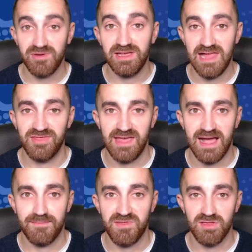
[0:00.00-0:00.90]
lengthy
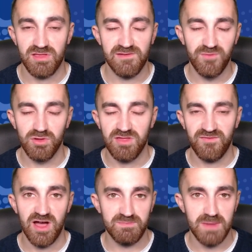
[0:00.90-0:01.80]
absence of 4 to
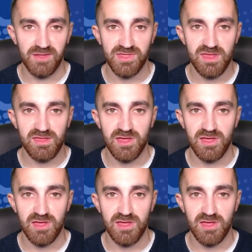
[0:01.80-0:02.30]
5 months.